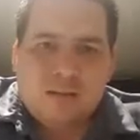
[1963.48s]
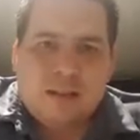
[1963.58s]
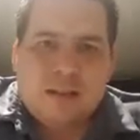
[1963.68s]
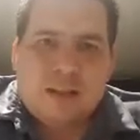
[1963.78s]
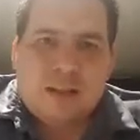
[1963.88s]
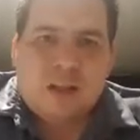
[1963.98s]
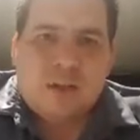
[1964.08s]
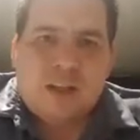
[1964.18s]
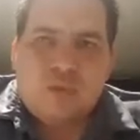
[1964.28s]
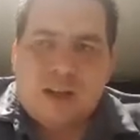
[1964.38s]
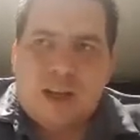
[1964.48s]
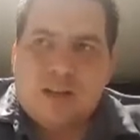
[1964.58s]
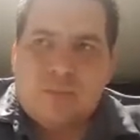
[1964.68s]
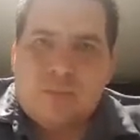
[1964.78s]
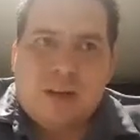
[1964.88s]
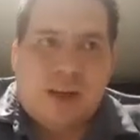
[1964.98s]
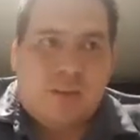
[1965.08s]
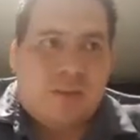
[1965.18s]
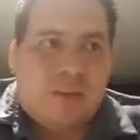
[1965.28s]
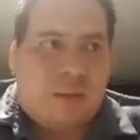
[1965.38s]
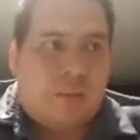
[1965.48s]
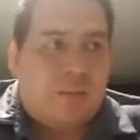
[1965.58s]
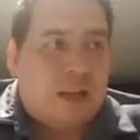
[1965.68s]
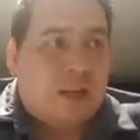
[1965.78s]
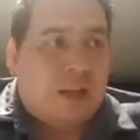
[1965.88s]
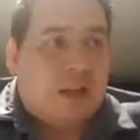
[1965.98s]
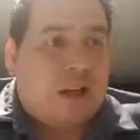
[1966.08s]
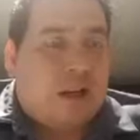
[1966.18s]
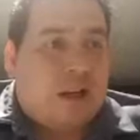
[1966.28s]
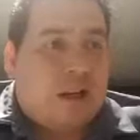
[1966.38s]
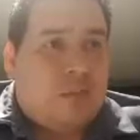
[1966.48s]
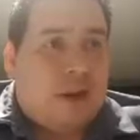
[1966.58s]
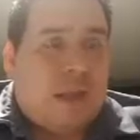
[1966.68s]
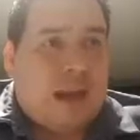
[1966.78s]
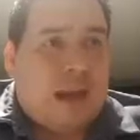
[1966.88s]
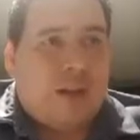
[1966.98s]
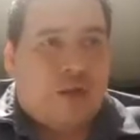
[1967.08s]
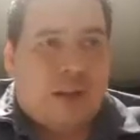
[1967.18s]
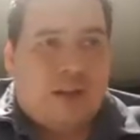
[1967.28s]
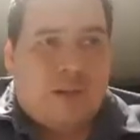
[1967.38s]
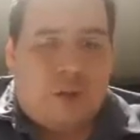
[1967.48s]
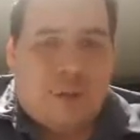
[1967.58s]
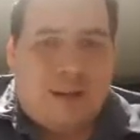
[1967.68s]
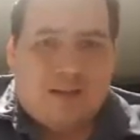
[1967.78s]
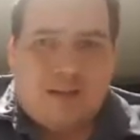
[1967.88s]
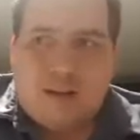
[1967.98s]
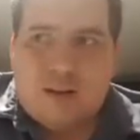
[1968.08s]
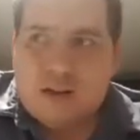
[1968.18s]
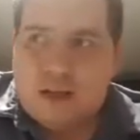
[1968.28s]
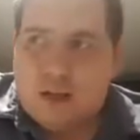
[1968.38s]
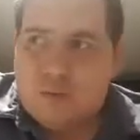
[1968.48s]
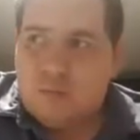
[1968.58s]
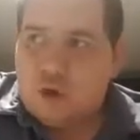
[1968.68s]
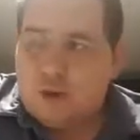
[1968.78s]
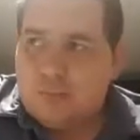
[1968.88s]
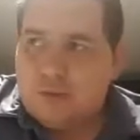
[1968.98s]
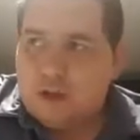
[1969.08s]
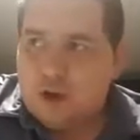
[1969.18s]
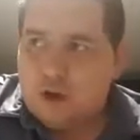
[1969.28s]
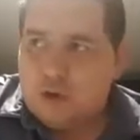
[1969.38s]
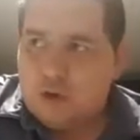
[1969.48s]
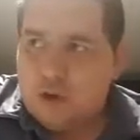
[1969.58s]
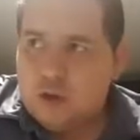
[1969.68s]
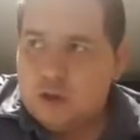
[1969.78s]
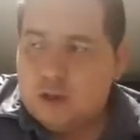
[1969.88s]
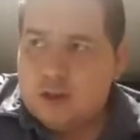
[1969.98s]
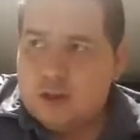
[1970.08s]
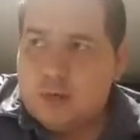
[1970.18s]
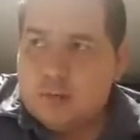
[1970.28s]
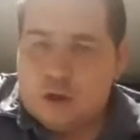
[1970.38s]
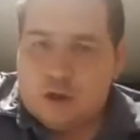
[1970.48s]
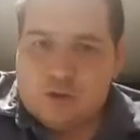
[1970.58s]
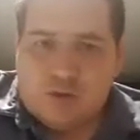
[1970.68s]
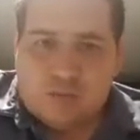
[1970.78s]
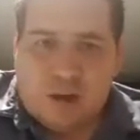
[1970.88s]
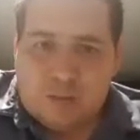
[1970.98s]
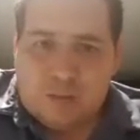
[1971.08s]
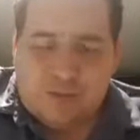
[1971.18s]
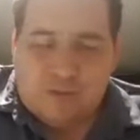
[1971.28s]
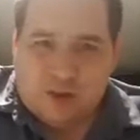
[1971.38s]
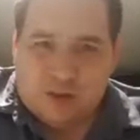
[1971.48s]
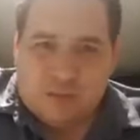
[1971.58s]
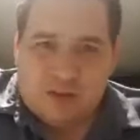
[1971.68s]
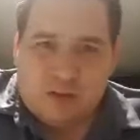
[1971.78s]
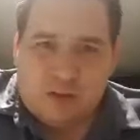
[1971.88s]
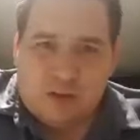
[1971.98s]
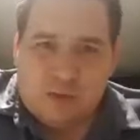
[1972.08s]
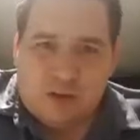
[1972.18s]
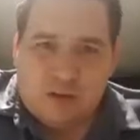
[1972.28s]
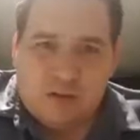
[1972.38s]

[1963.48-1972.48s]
This weekend's a big game for them. And they just edge it from Astor purely because, no disrespect, but everyone expects to beat Swindon.